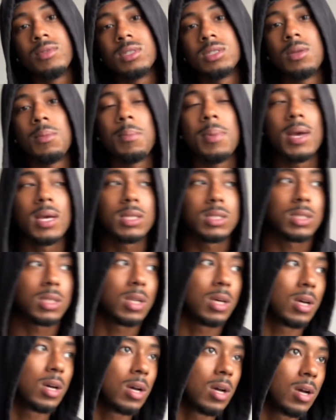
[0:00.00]
is the best
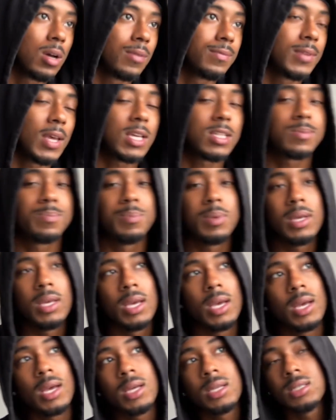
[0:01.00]
love, that's
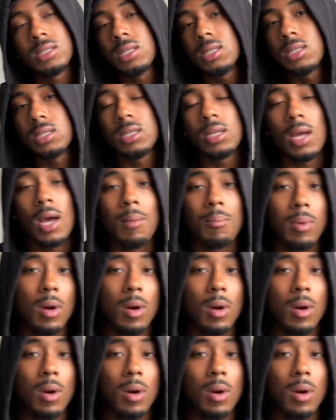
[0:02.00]
BS, this and that.